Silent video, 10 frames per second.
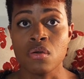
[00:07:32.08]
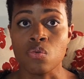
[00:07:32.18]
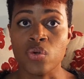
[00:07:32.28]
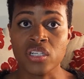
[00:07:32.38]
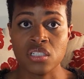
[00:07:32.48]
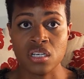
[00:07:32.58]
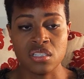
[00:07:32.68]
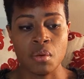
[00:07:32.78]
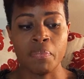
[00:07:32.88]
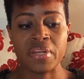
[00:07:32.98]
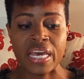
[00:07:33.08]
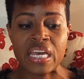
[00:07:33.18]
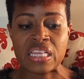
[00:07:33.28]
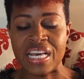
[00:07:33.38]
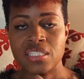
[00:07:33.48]
which is a
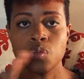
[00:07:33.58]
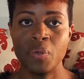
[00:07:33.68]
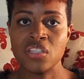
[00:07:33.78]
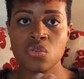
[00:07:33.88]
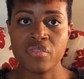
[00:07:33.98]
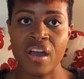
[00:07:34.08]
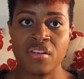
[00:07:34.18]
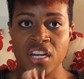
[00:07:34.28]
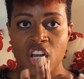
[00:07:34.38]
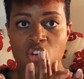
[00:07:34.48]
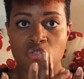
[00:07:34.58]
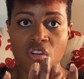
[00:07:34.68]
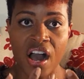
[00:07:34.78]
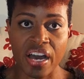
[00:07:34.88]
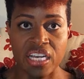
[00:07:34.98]
blade that spins around and it
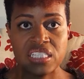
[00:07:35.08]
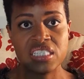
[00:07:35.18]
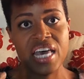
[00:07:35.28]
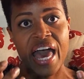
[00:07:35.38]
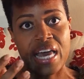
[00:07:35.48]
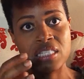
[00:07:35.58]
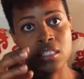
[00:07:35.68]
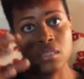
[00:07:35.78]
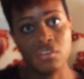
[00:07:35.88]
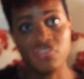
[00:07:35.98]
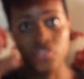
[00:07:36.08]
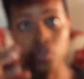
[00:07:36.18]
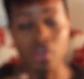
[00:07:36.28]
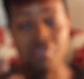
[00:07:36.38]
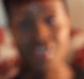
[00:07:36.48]
grinds as the
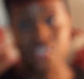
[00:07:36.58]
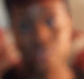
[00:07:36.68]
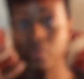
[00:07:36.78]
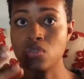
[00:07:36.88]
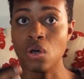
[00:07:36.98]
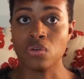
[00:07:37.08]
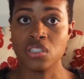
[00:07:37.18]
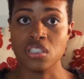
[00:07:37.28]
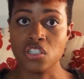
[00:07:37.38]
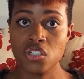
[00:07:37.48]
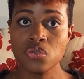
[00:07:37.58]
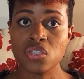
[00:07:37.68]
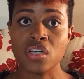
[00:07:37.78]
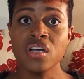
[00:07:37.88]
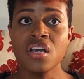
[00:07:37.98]
fruit and vegetables go into the
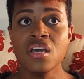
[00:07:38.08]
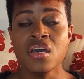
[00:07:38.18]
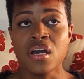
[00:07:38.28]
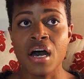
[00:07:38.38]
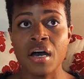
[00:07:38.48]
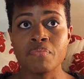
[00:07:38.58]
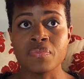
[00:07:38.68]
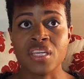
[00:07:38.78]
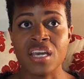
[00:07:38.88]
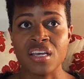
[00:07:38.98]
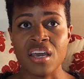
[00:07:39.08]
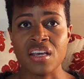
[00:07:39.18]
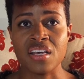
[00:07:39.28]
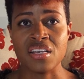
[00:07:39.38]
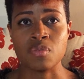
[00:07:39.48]
juicer,
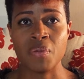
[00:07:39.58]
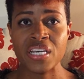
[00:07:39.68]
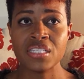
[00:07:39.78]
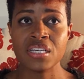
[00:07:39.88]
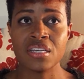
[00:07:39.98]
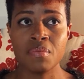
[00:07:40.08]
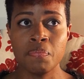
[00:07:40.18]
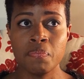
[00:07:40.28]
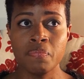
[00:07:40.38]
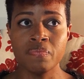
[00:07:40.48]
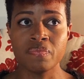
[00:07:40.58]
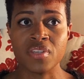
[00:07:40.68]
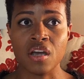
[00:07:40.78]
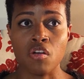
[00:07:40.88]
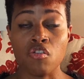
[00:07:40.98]
it's basically
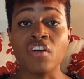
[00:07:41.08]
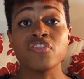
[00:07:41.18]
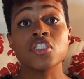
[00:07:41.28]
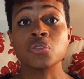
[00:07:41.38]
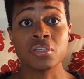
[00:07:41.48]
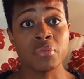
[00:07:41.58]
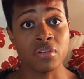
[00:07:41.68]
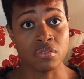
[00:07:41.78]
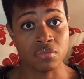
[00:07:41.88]
a rougher treatment